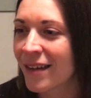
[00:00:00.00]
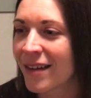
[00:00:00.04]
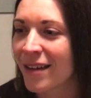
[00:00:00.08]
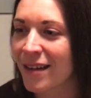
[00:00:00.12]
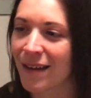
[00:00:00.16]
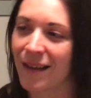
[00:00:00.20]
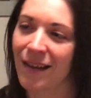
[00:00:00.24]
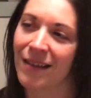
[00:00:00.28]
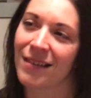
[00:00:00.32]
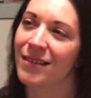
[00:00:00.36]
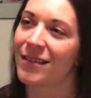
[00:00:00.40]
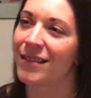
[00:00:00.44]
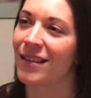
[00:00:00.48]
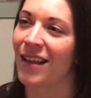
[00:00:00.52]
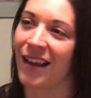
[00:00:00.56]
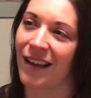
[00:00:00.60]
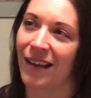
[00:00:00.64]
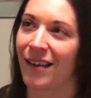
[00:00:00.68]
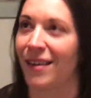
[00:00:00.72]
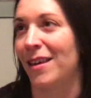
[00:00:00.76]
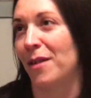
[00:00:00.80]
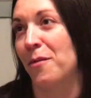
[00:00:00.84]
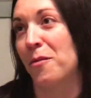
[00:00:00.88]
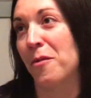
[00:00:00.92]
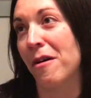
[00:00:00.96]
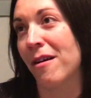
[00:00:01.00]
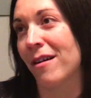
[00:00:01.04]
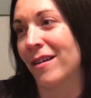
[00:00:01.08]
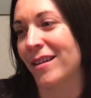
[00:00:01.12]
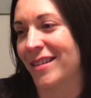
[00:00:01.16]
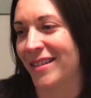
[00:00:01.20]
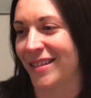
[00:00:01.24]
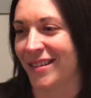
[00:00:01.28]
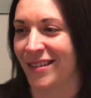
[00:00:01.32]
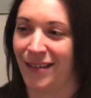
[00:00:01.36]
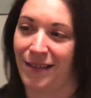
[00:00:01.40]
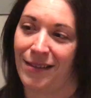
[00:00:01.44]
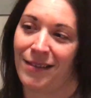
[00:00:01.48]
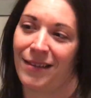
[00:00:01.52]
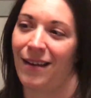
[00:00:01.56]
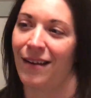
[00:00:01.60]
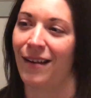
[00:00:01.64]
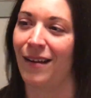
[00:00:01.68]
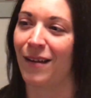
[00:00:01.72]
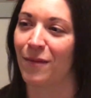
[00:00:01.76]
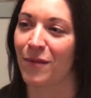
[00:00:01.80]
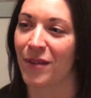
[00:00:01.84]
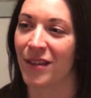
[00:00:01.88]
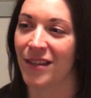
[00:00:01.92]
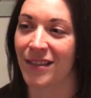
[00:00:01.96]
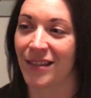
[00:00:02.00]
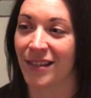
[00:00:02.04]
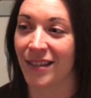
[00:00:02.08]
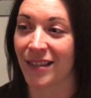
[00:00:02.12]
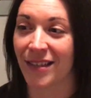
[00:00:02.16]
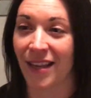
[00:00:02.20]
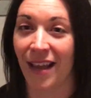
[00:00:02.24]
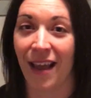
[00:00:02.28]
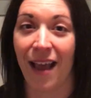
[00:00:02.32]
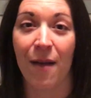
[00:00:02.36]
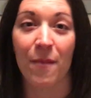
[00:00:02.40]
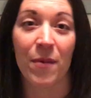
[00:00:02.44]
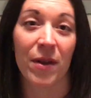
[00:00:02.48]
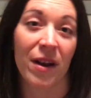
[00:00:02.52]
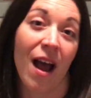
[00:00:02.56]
because like, he works and he's got to come to the 6 a.m.